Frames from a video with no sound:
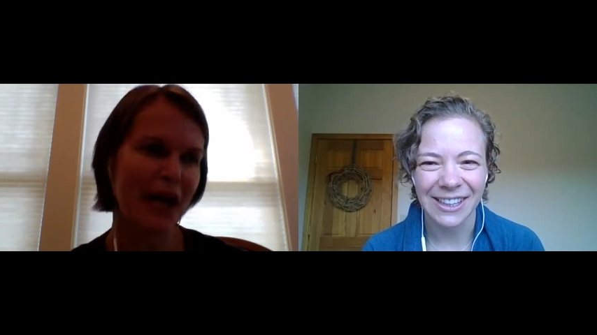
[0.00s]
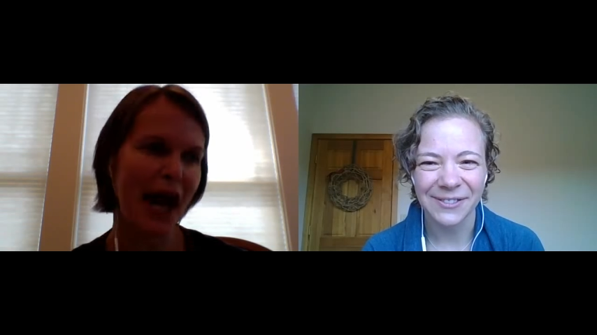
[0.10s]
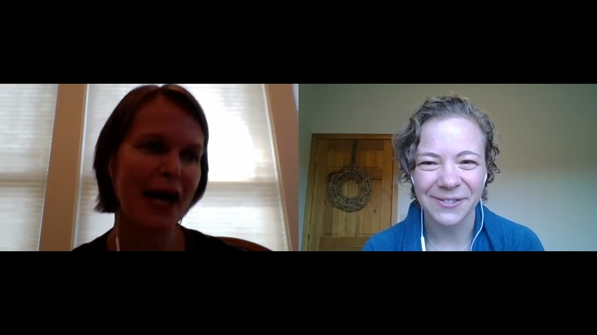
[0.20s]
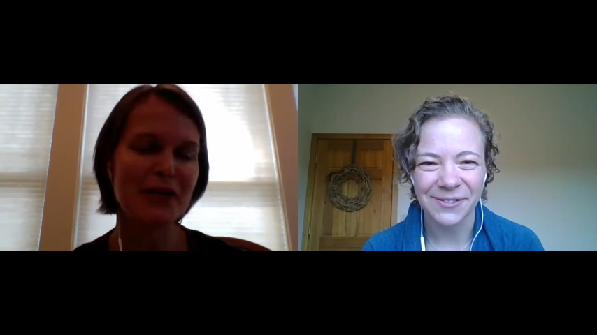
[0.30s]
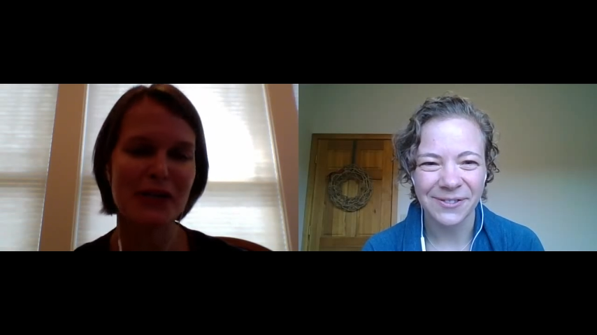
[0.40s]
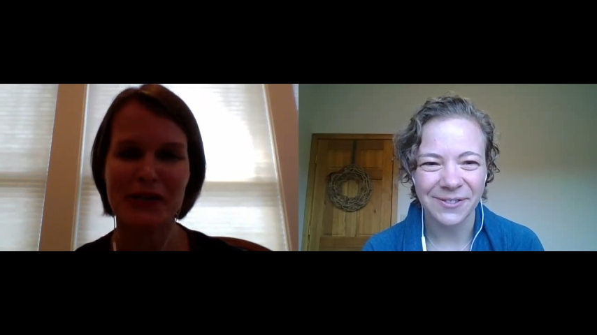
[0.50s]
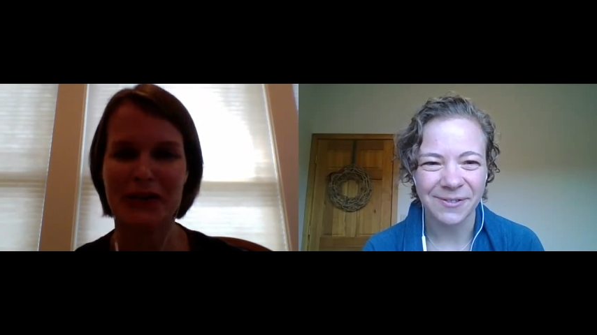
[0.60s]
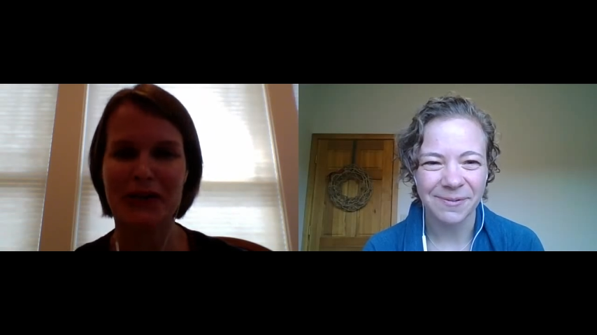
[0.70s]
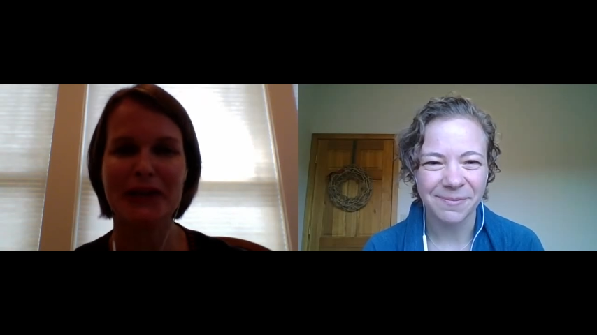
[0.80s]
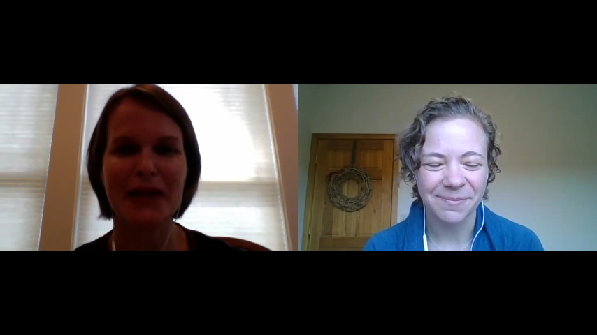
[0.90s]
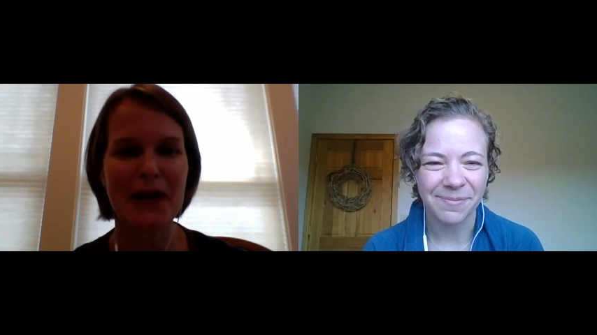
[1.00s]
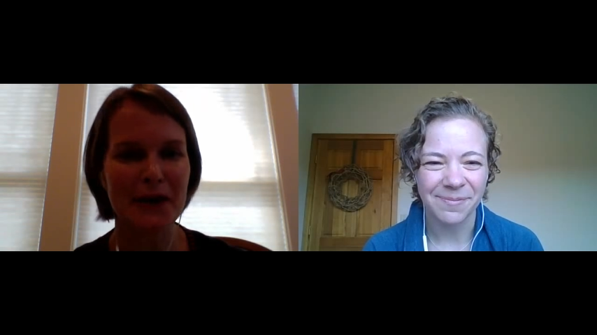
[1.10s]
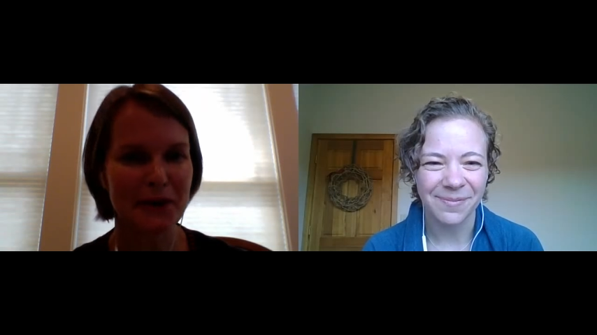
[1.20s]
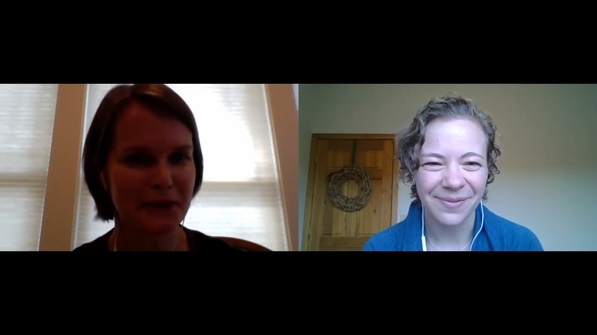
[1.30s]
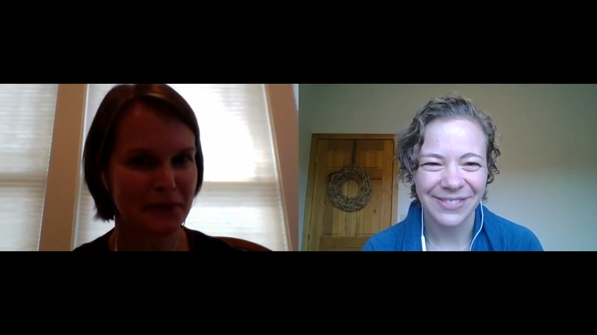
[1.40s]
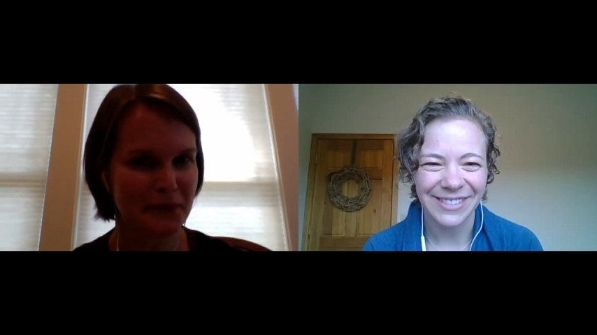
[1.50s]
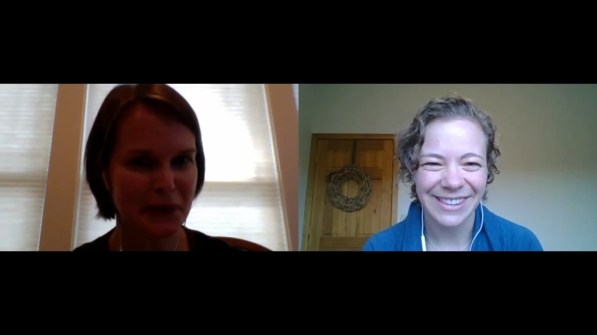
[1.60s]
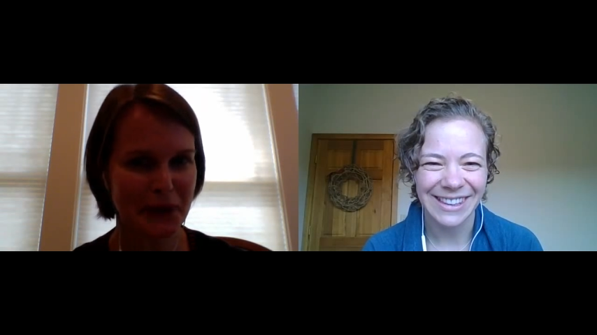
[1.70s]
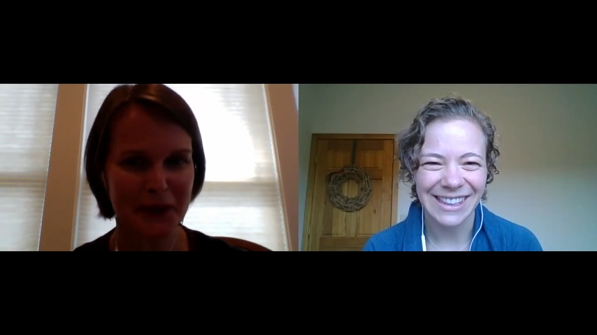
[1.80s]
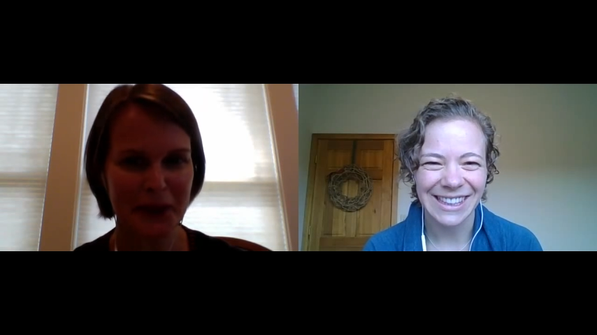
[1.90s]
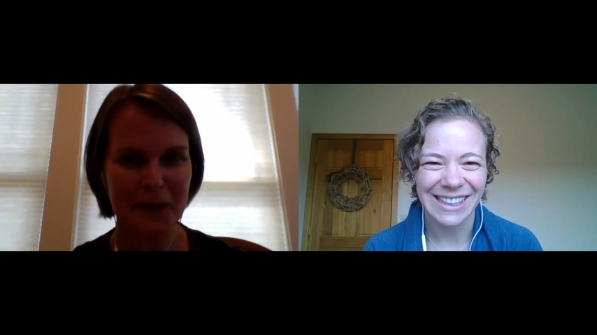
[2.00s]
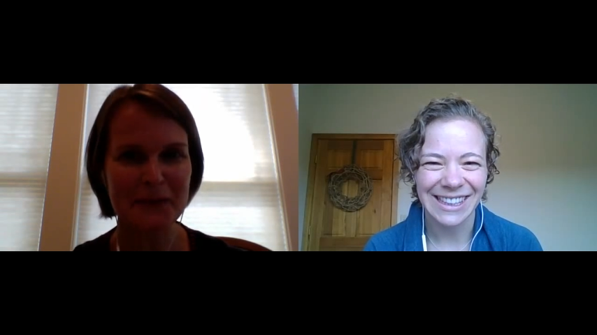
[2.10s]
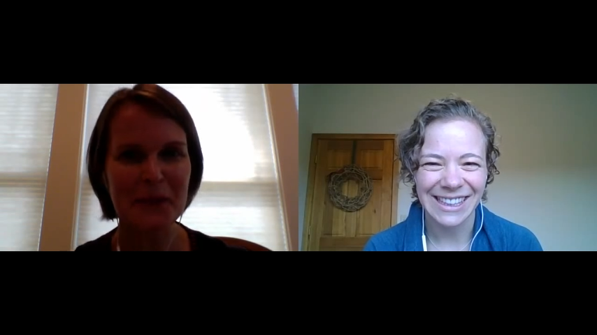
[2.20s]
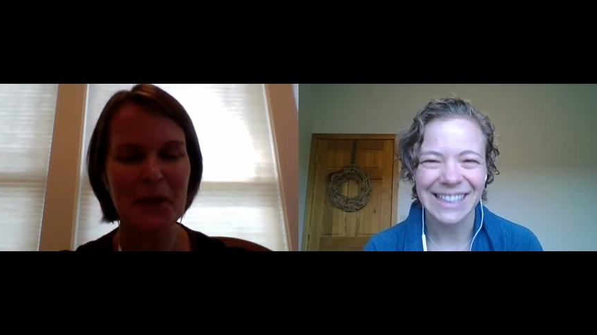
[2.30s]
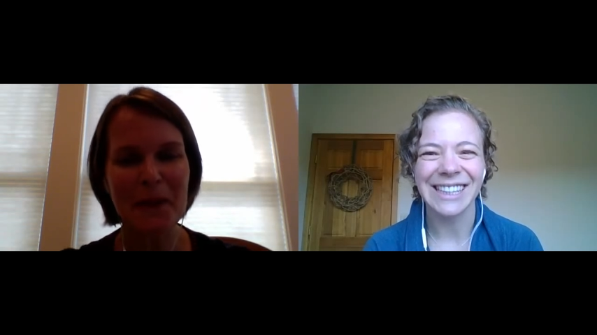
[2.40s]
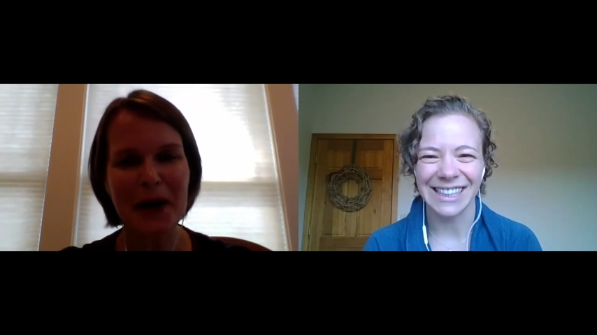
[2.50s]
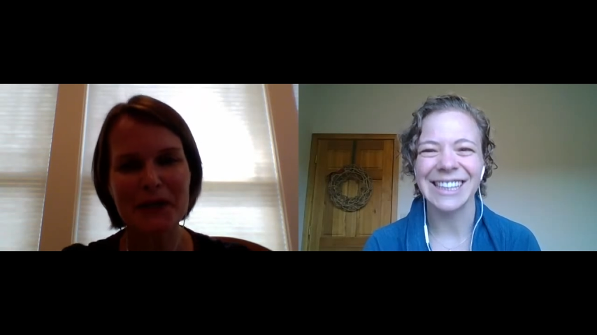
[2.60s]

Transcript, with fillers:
Speaker 1: I just love book club so much.